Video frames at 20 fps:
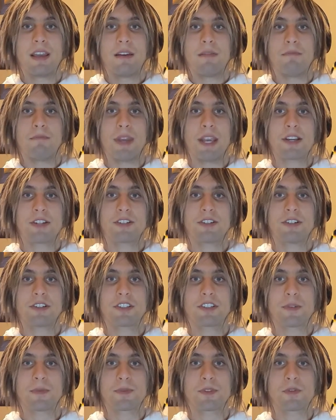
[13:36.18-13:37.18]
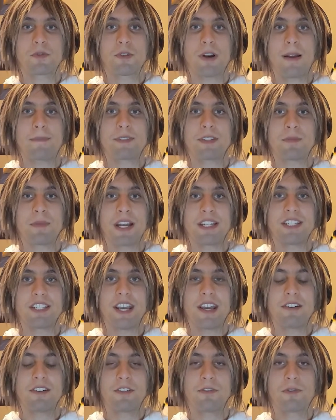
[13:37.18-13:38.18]
Make sure to subscribe to my
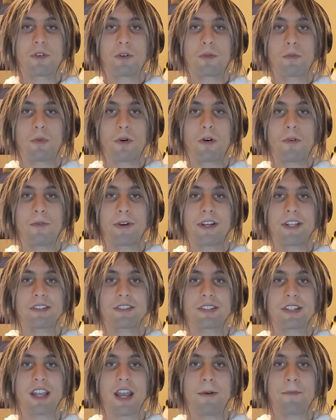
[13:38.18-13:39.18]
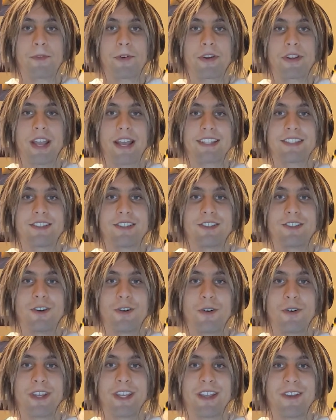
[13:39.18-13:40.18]
channel for more videos to come for you guys to
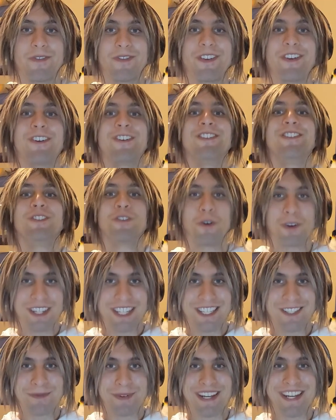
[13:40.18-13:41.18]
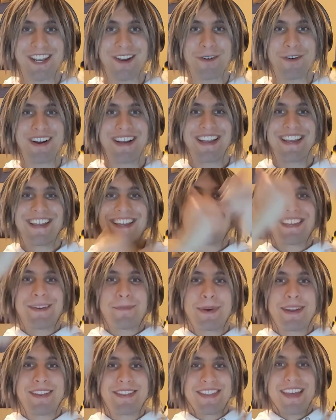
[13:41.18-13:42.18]
enjoy. If you enjoyed this video,
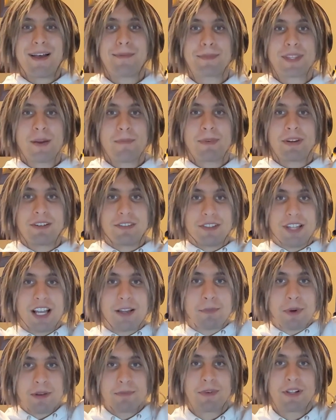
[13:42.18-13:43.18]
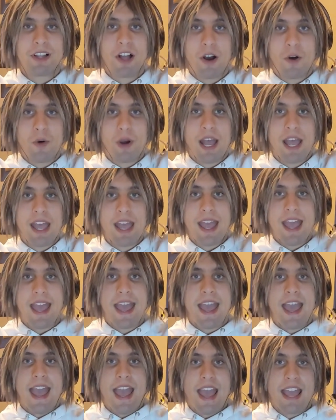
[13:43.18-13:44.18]
give it a thumbs up and a like button below.
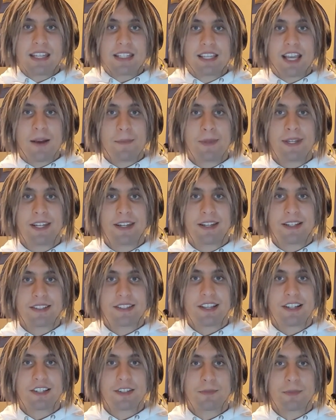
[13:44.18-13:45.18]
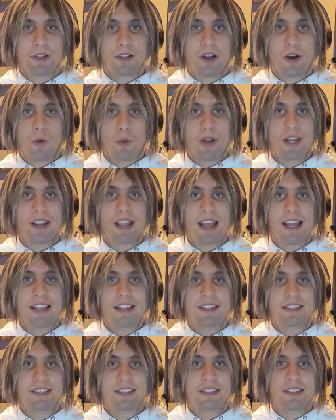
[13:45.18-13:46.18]
And comment in the section below, what do you
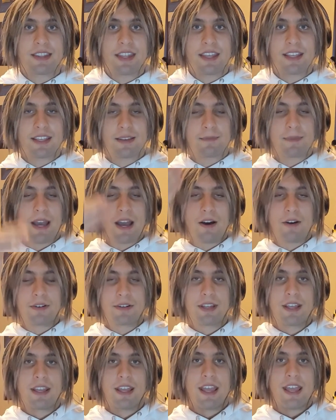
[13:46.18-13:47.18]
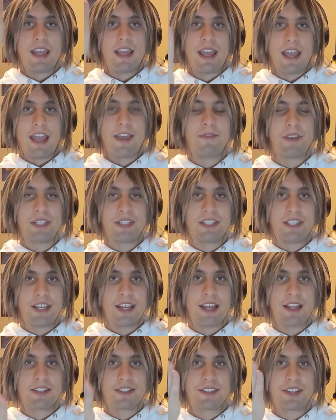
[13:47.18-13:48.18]
guys think about
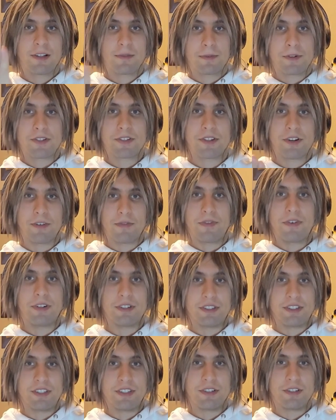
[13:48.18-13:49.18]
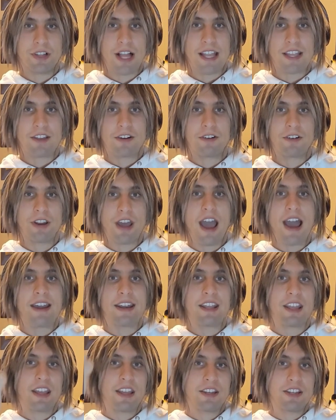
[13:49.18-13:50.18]
AVGN Silver Surfer? Do you like it or
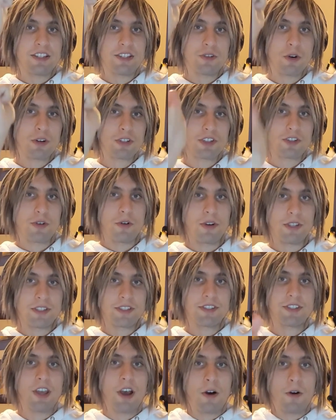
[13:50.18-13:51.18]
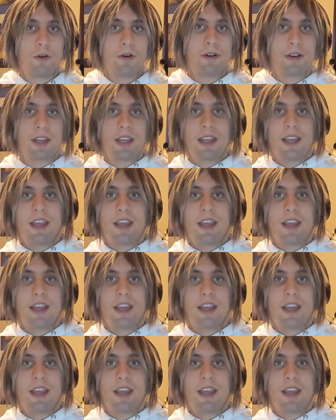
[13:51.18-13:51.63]
not? It is your choice. So,